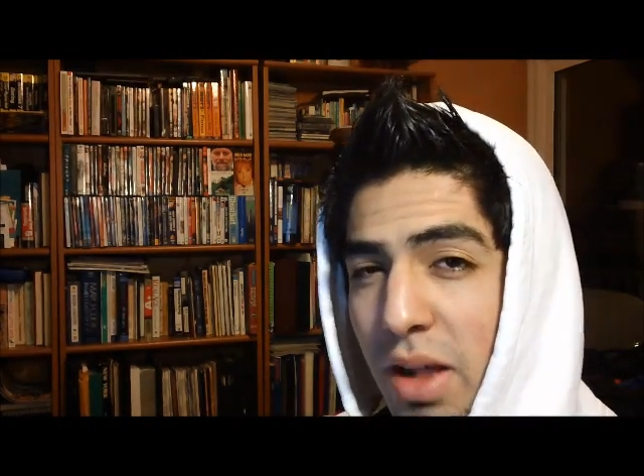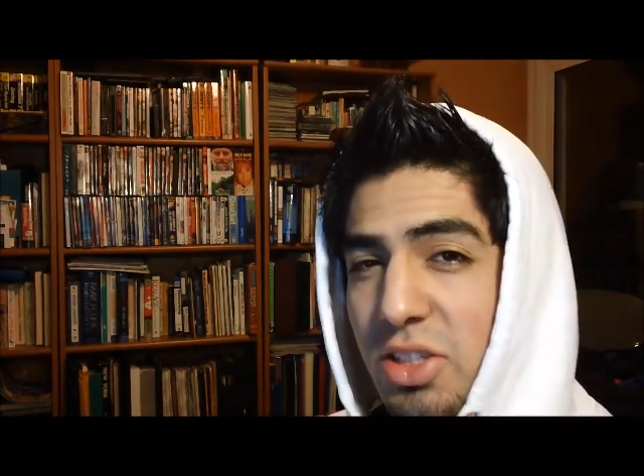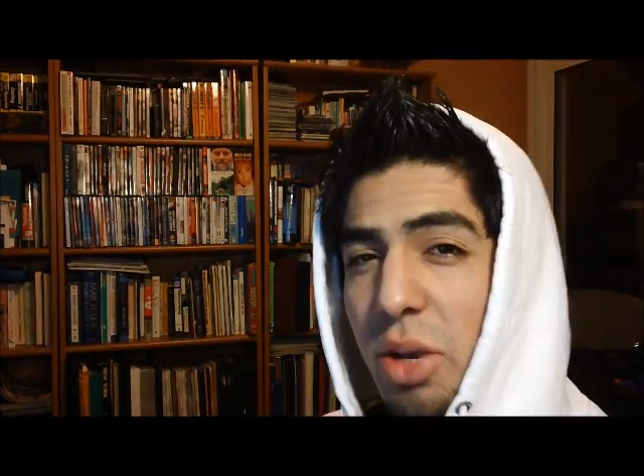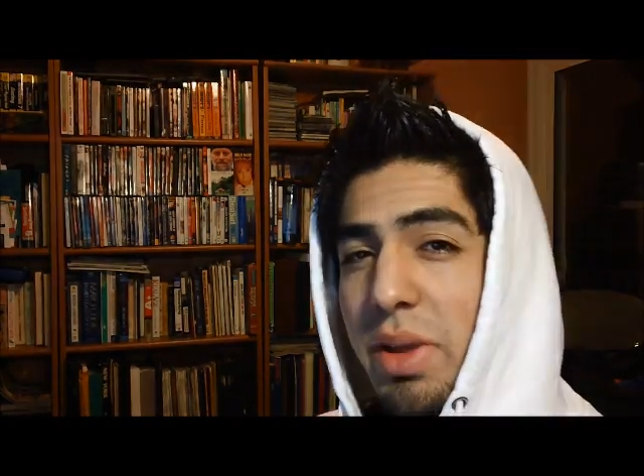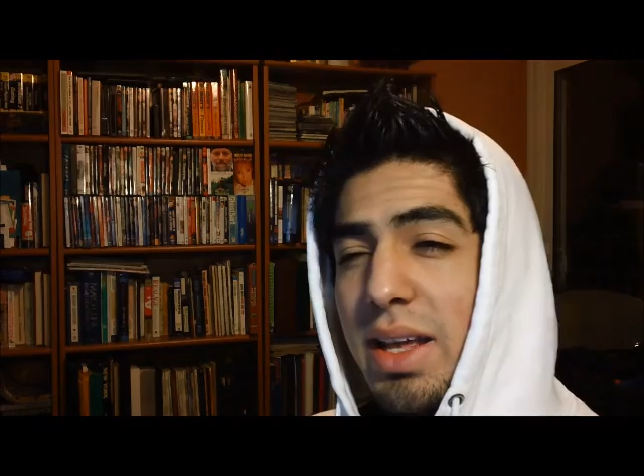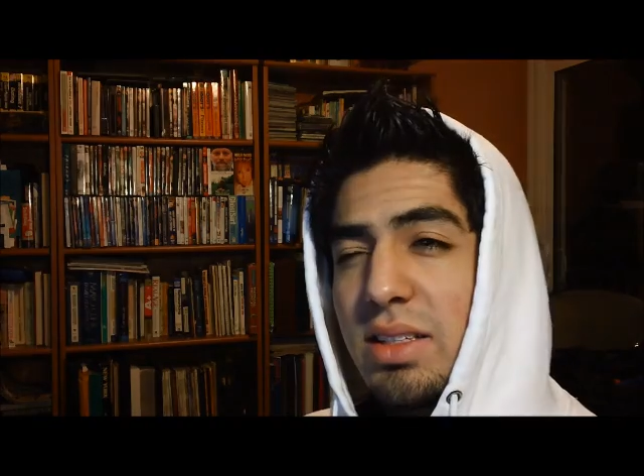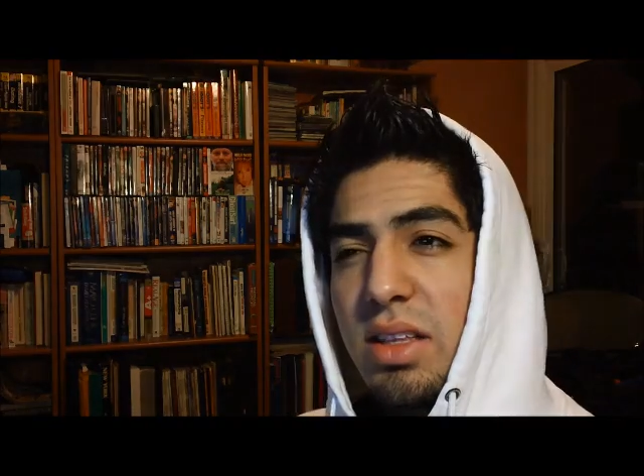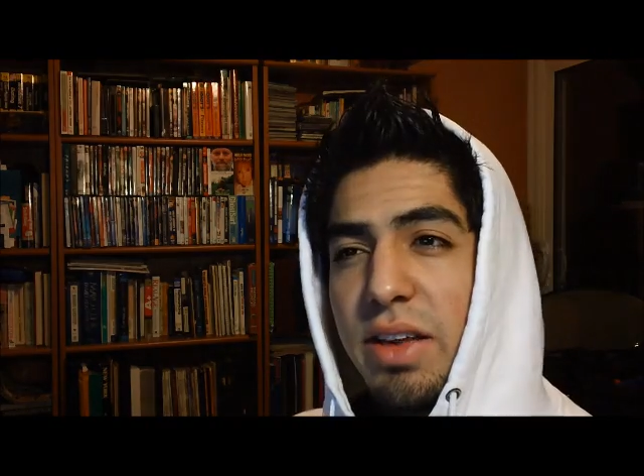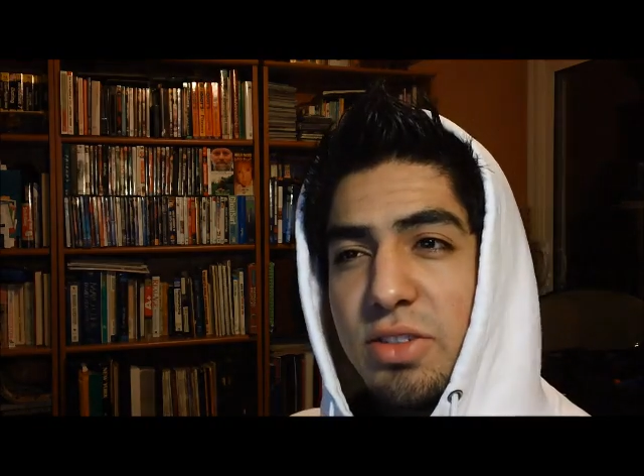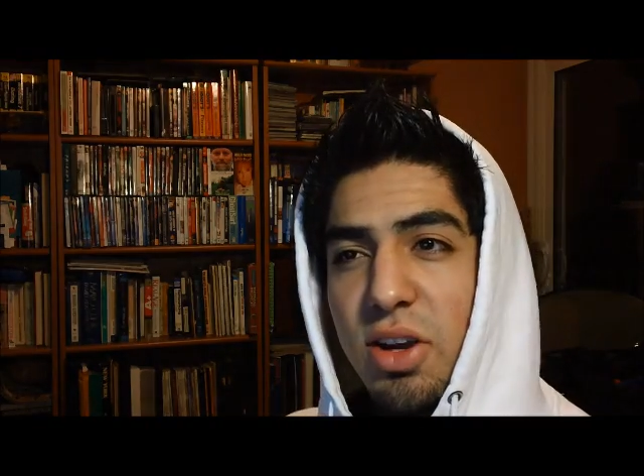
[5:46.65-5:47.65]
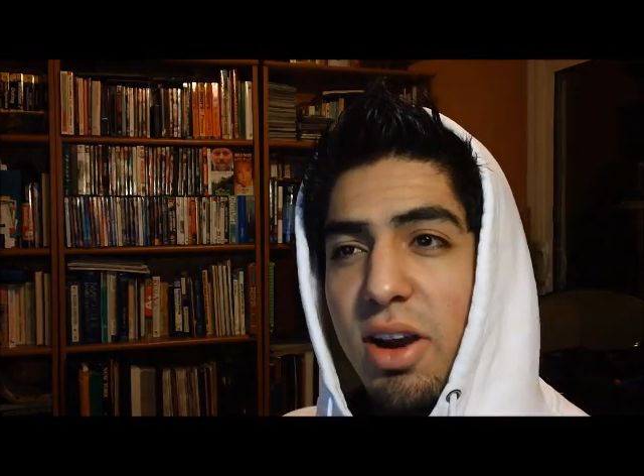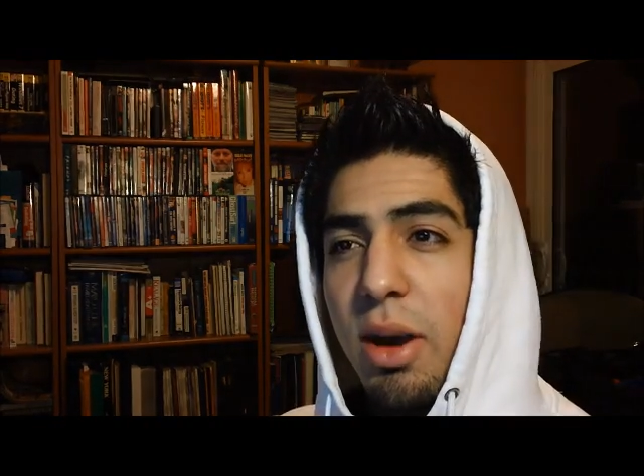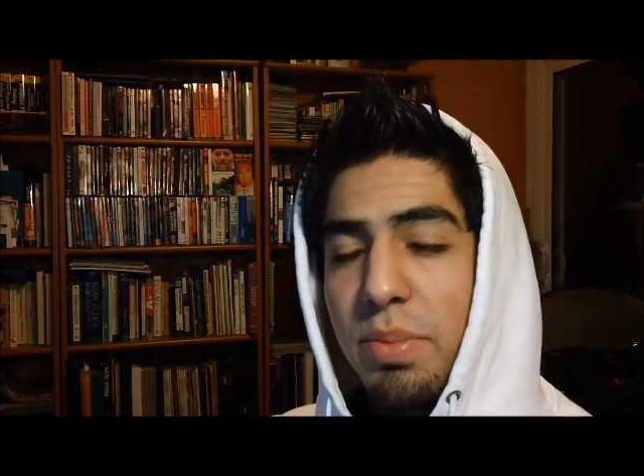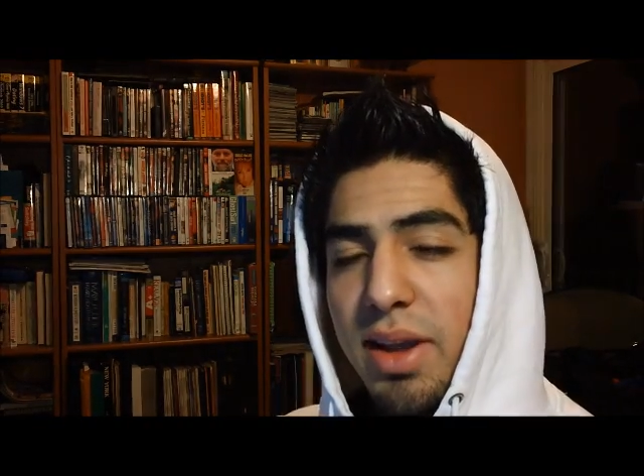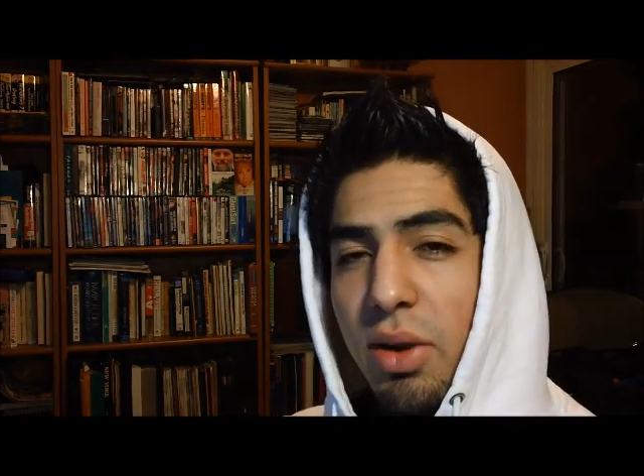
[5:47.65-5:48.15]
So I mean, his lifts are
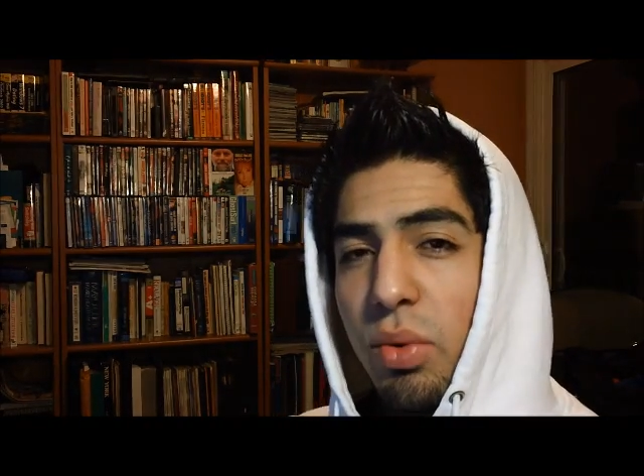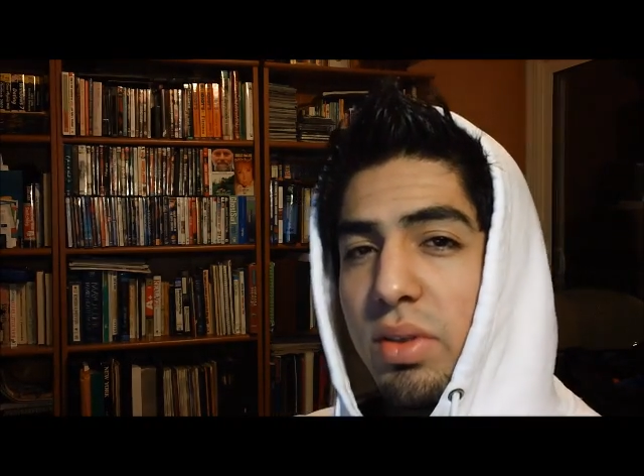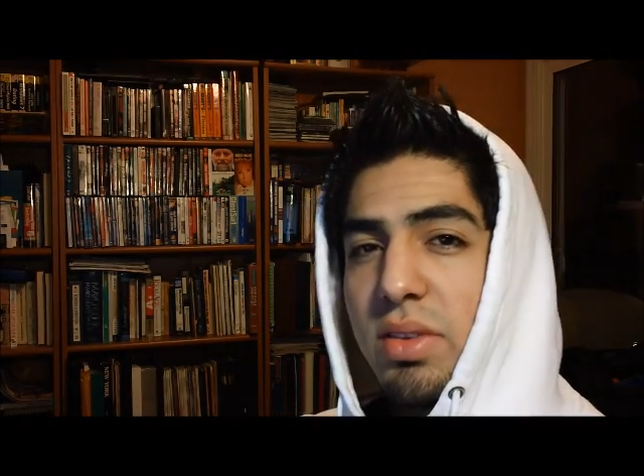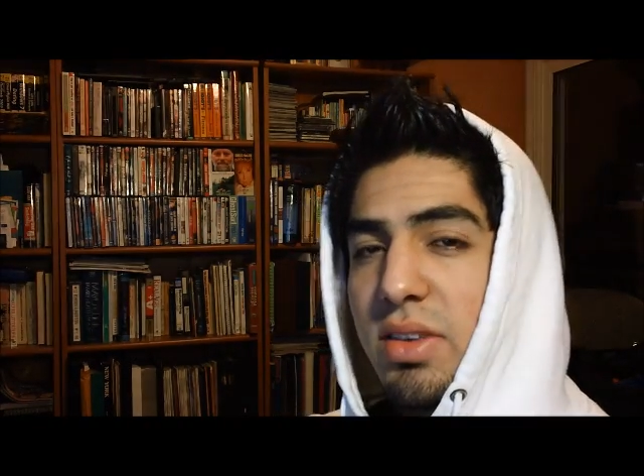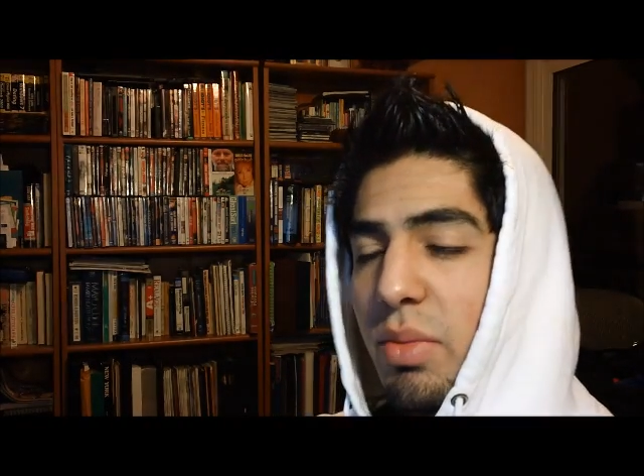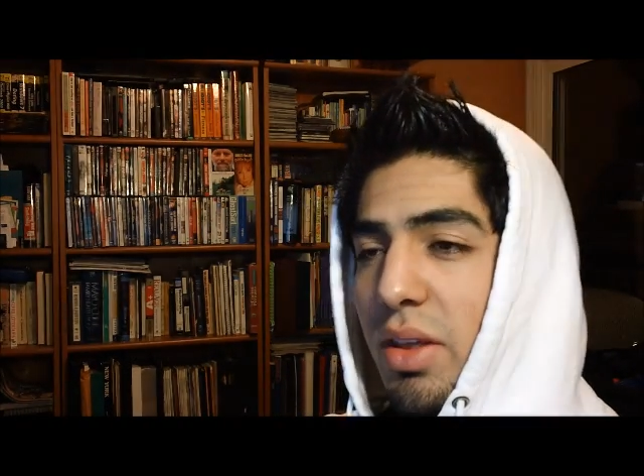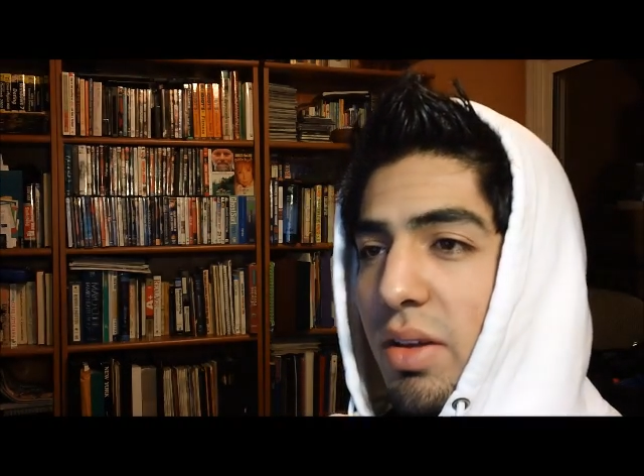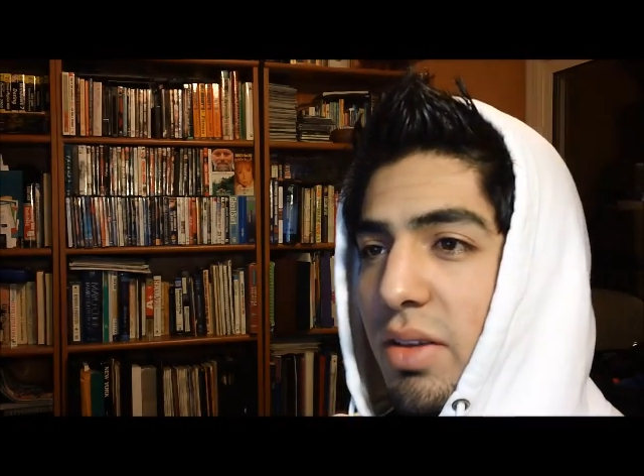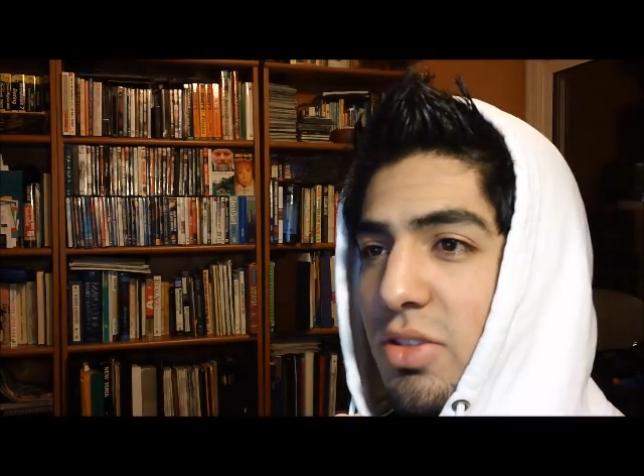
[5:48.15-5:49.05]
up there with some of the